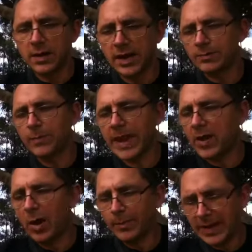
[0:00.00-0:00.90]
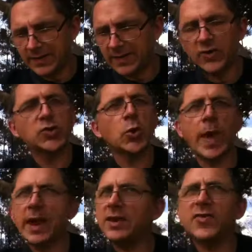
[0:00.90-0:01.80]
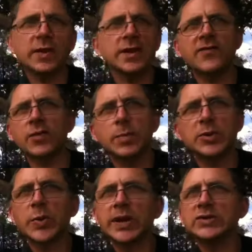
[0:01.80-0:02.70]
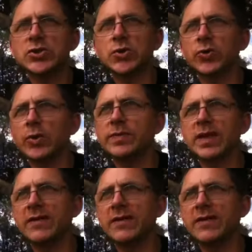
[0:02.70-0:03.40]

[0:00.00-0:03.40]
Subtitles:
It may not mean that you do anything different between two groups,